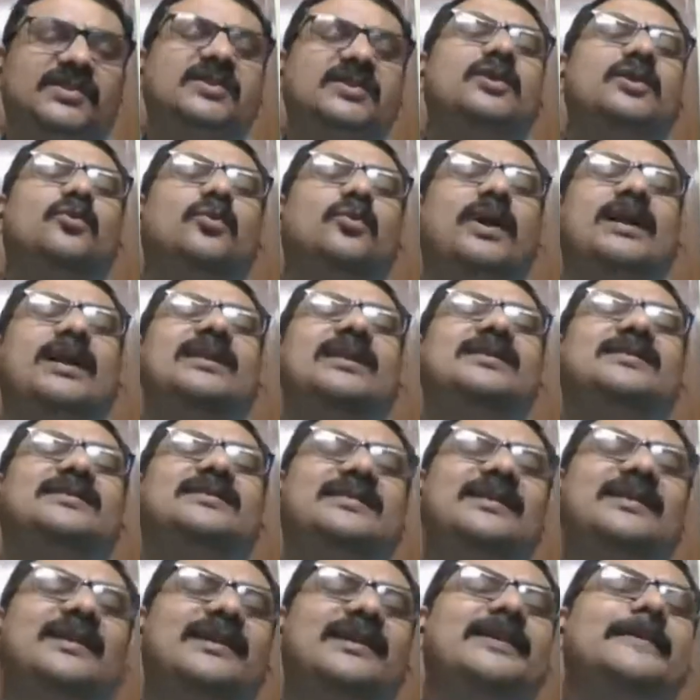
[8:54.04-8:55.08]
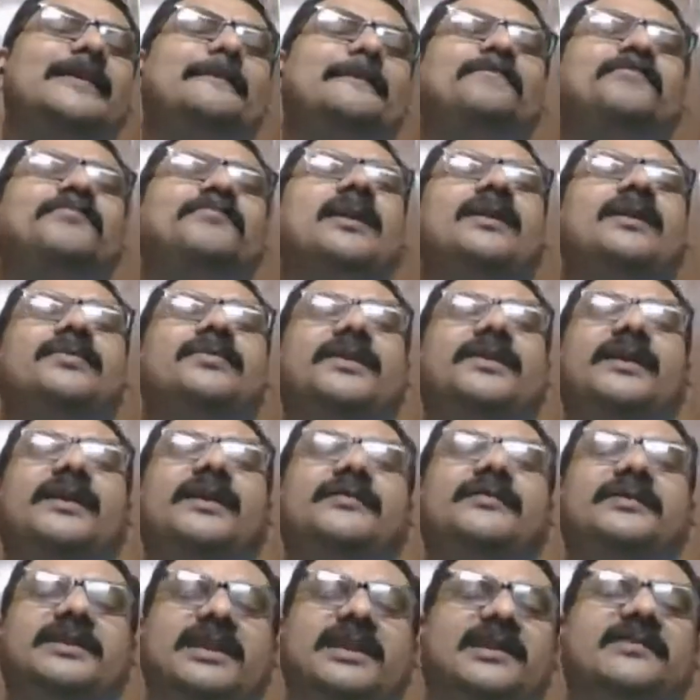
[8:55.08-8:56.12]
quickly sign their
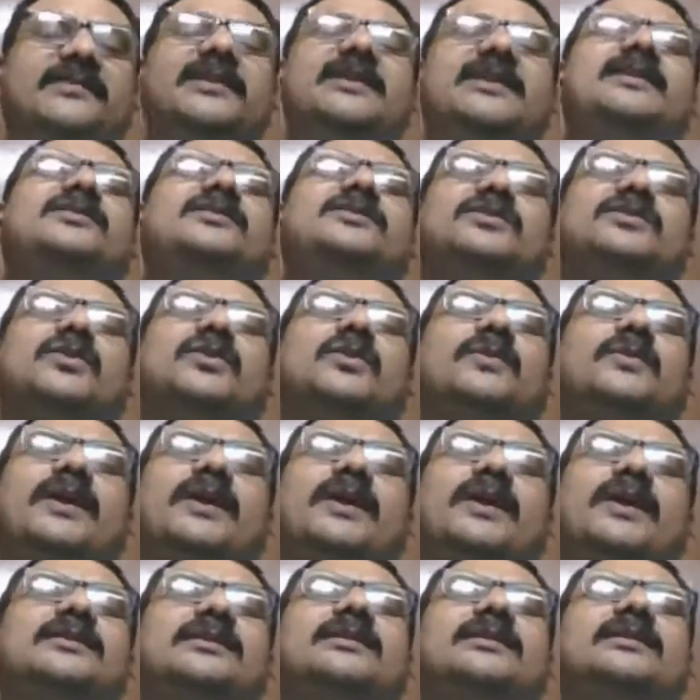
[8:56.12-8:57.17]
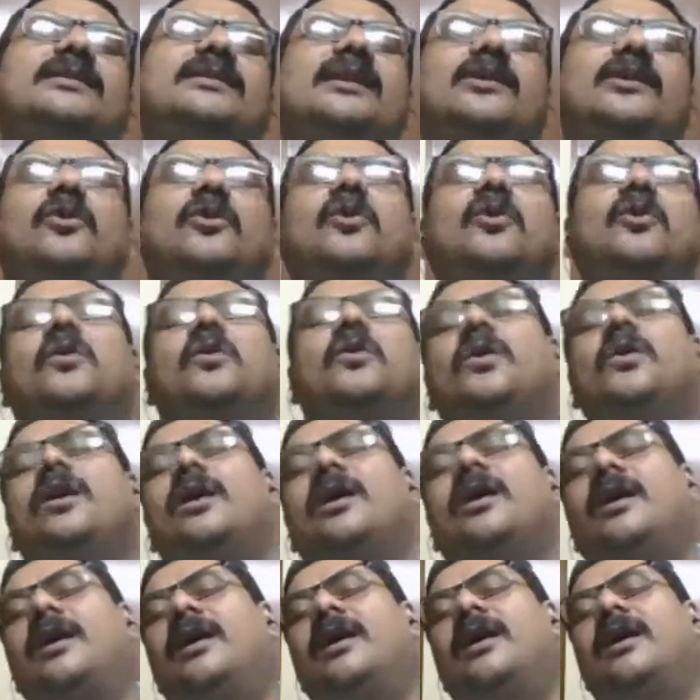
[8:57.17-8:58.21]
decrees so that
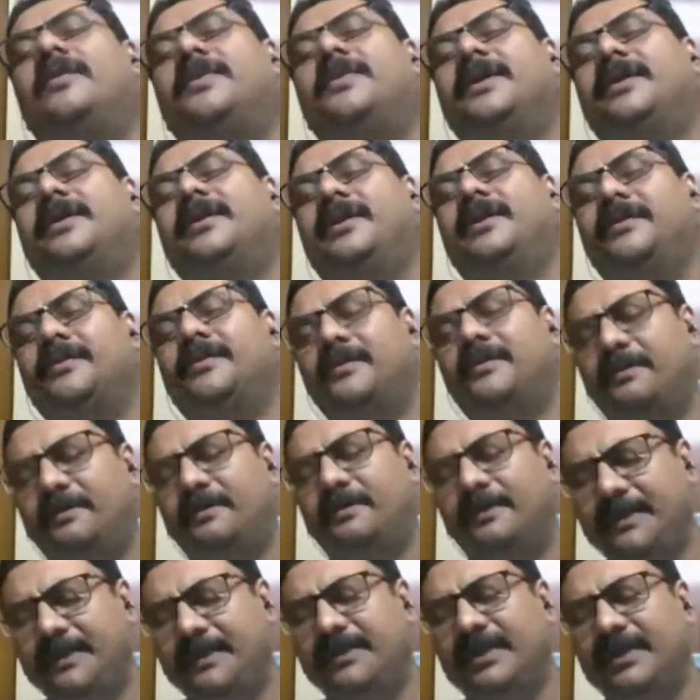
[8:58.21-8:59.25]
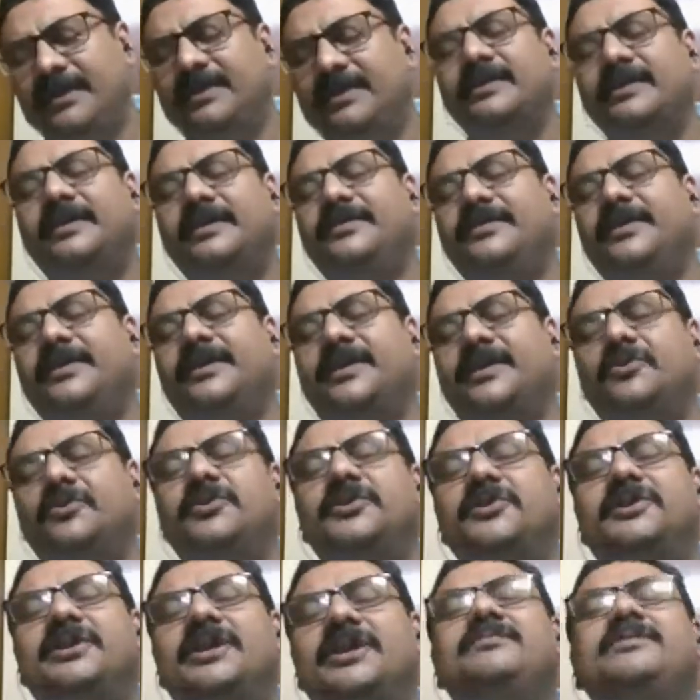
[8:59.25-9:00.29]
the people, the
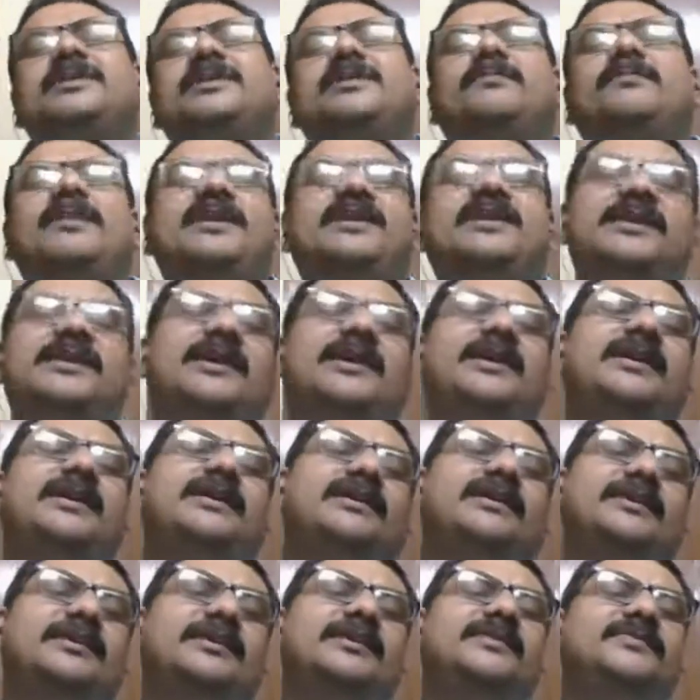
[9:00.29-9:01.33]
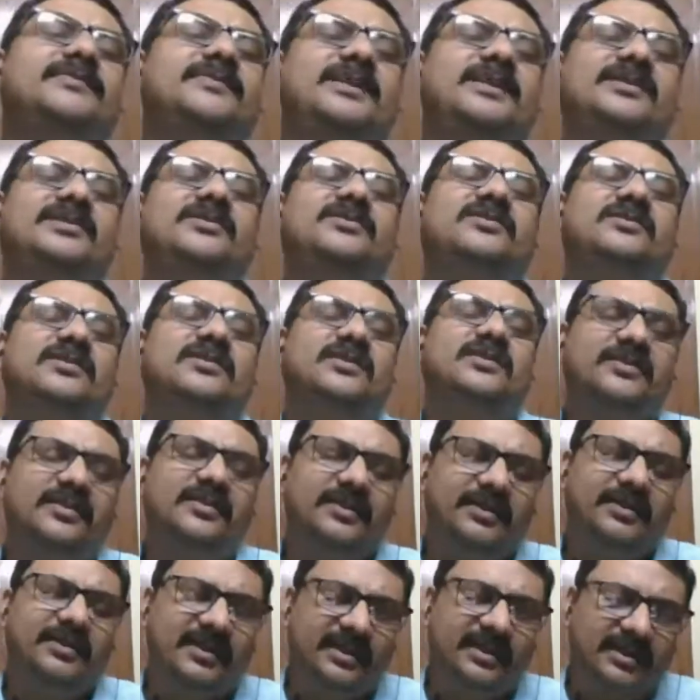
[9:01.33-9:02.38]
condemned, may die. This,
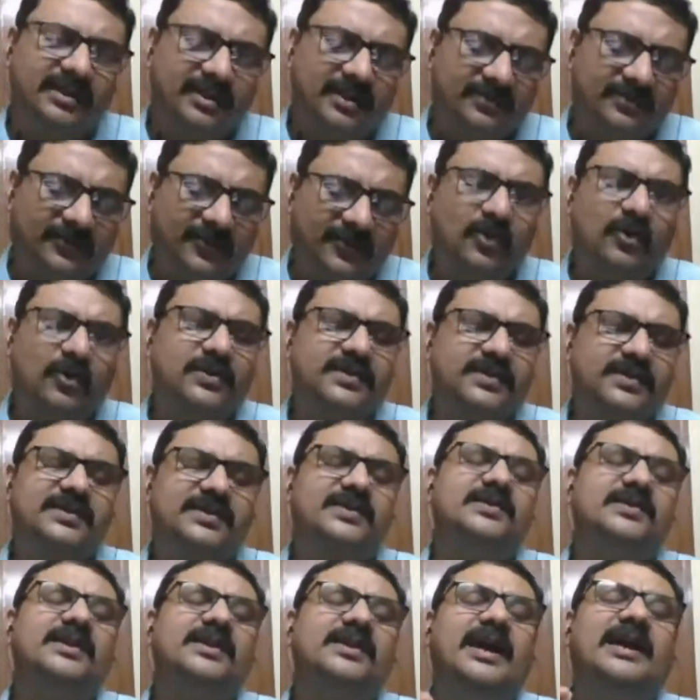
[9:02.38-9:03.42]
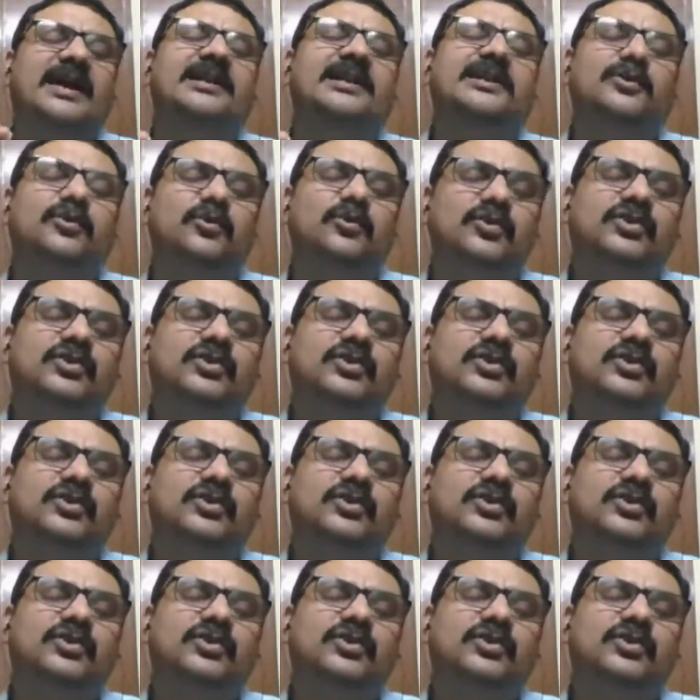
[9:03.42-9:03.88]
of course, alludes